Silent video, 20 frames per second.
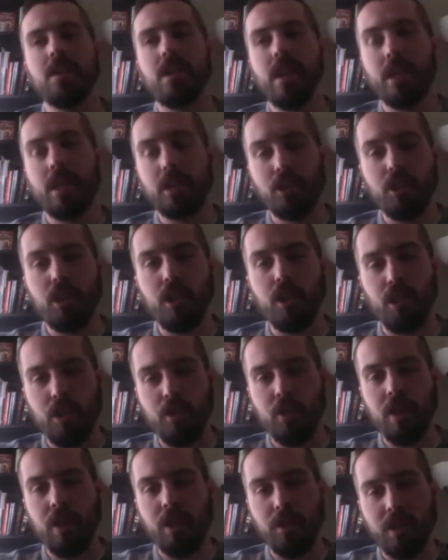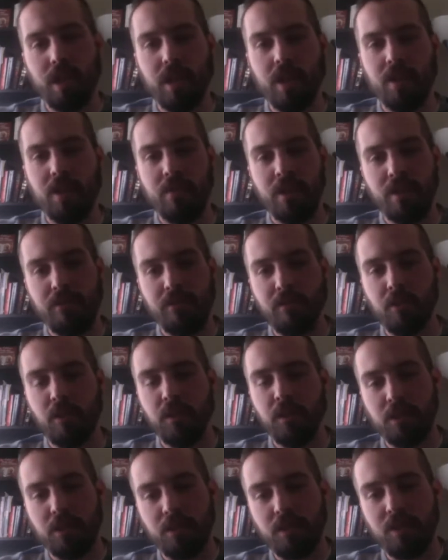next year you and I are taking it by
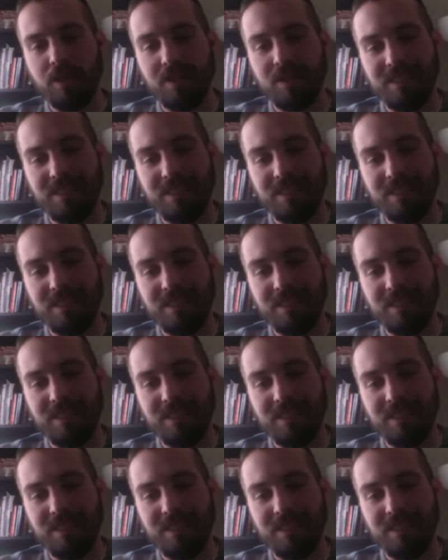force.